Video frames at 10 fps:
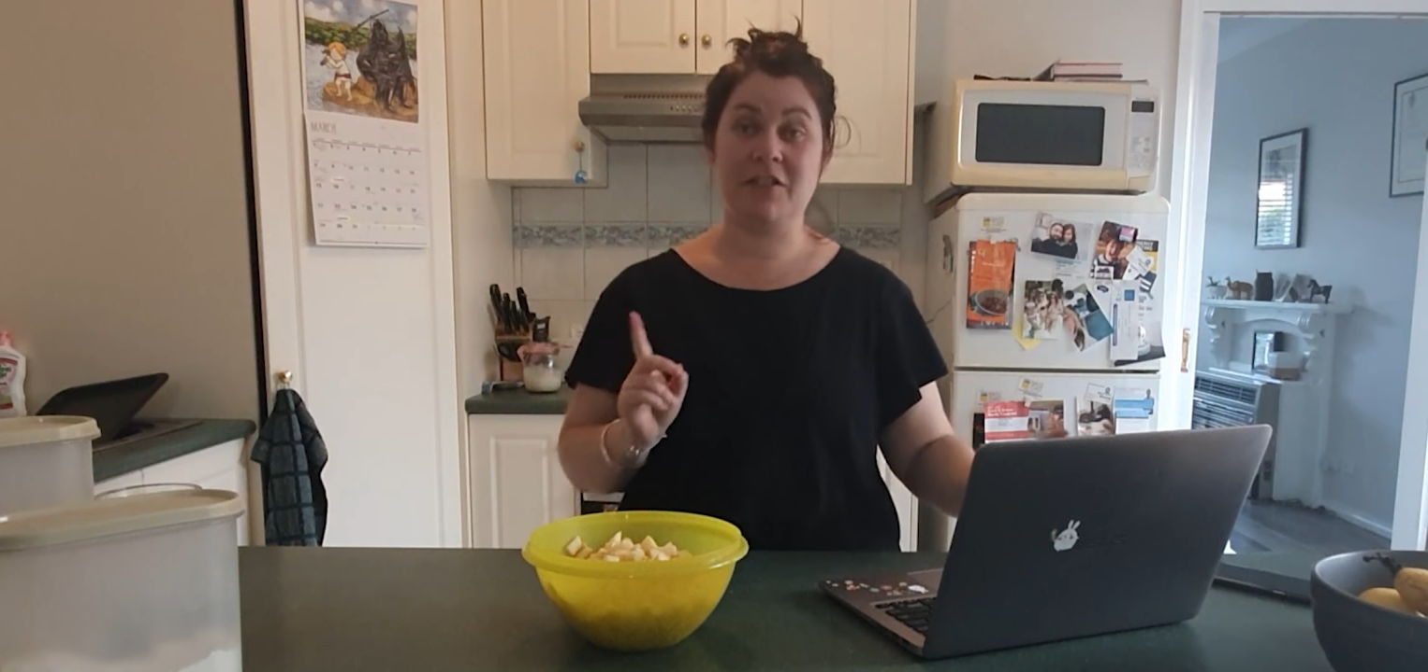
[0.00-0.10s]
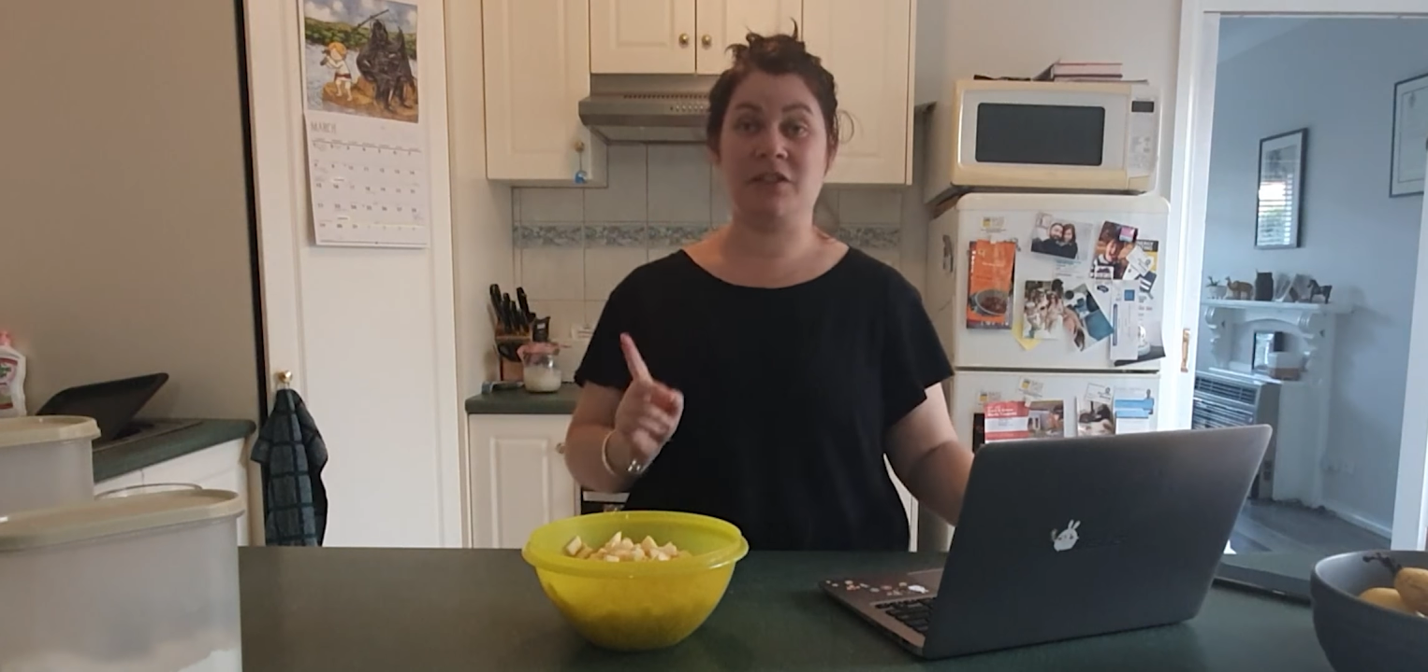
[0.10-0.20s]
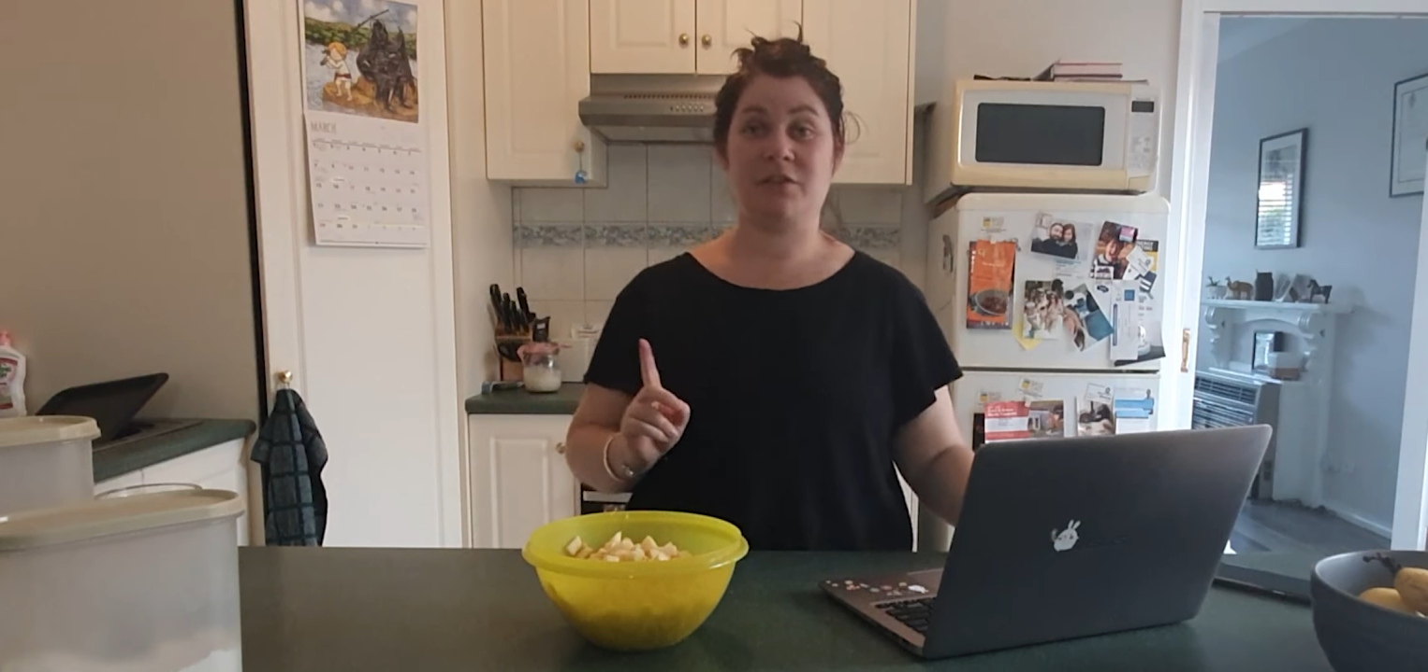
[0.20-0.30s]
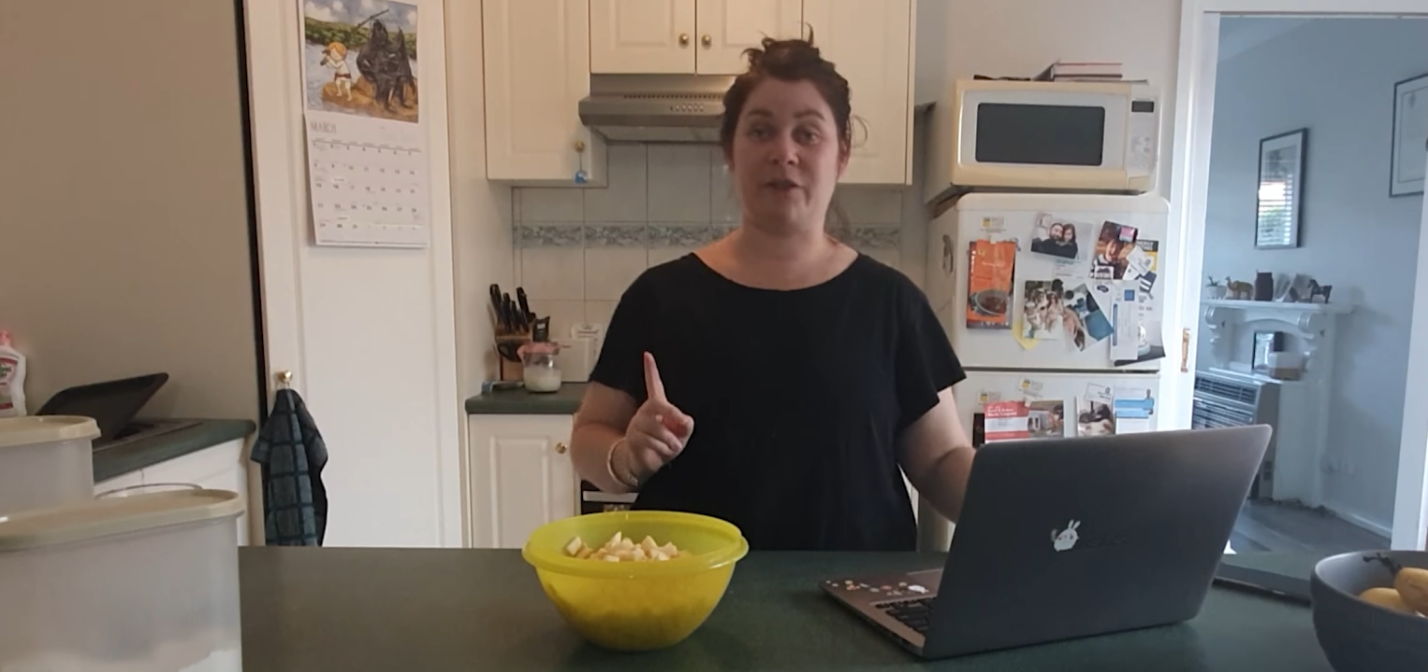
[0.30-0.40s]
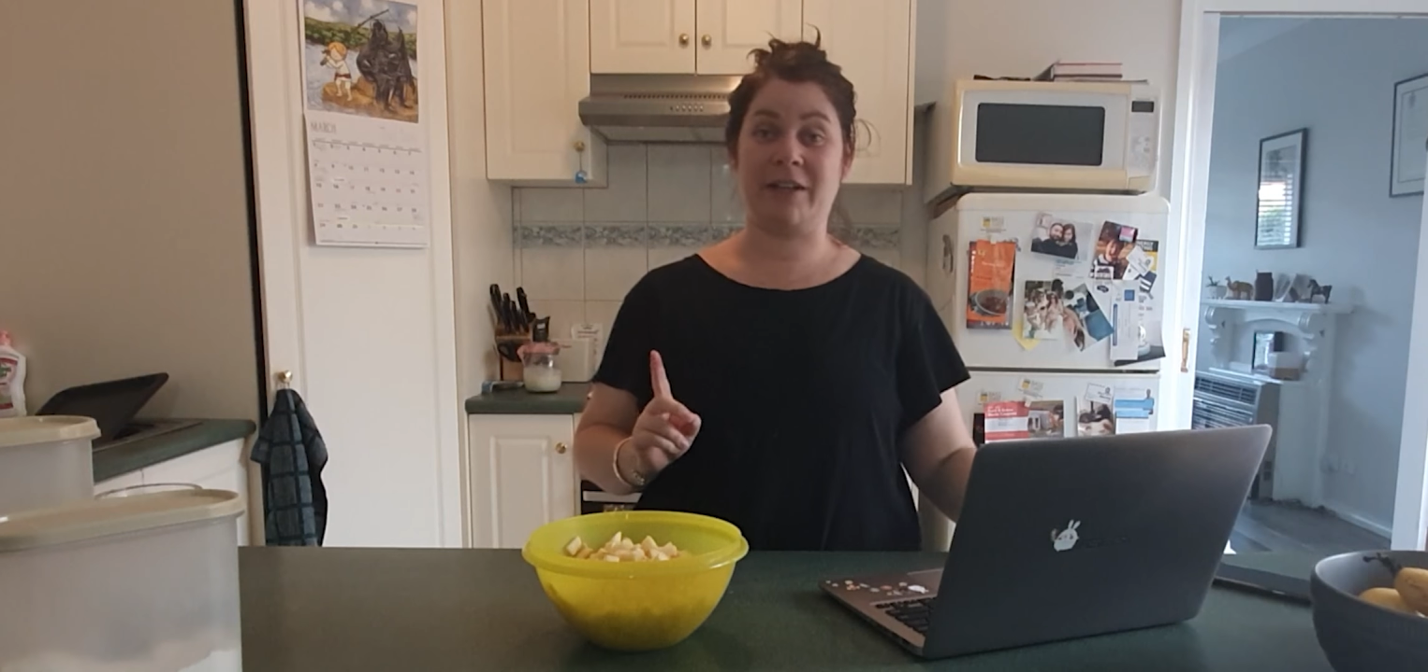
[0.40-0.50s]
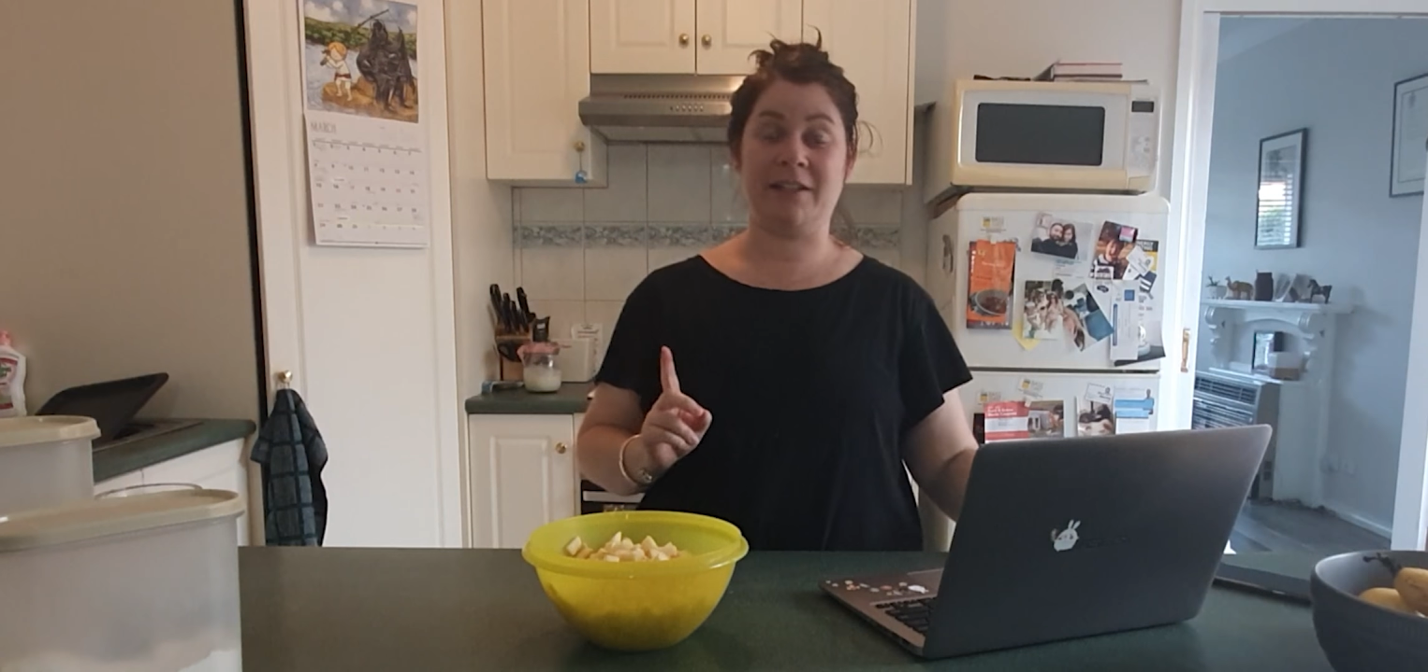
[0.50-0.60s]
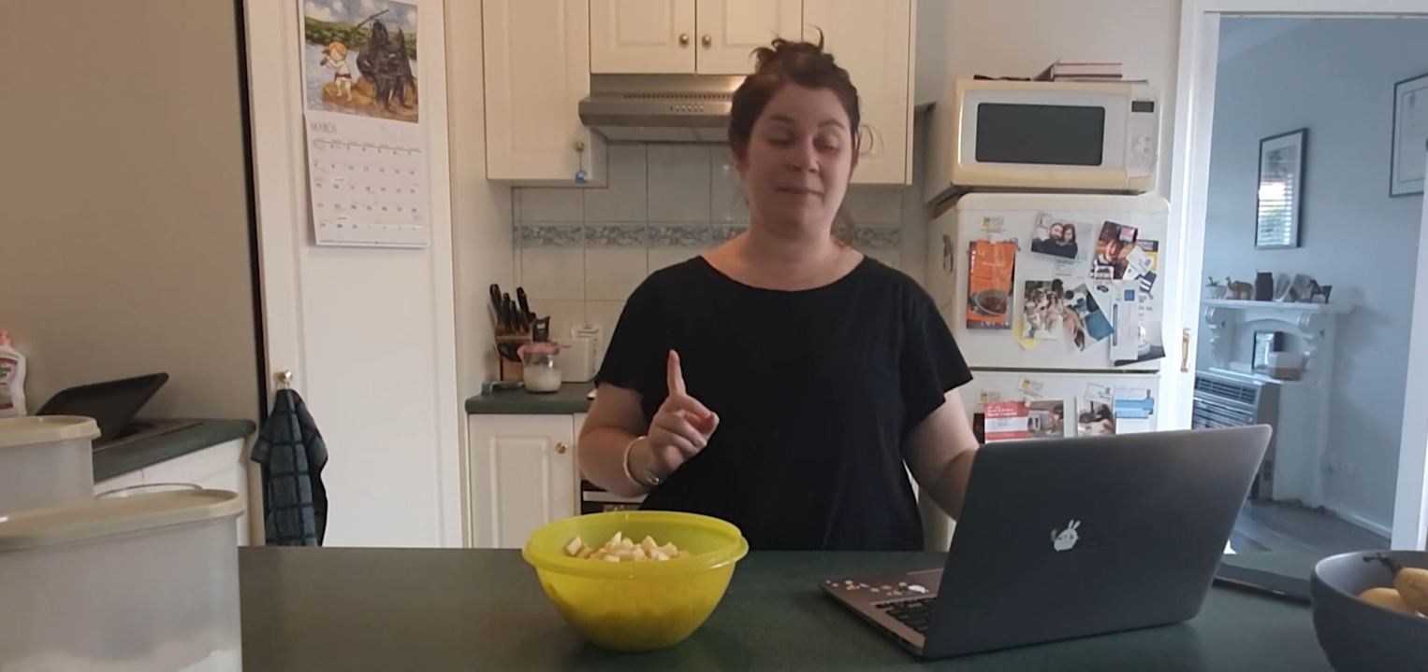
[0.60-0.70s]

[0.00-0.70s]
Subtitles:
use Granny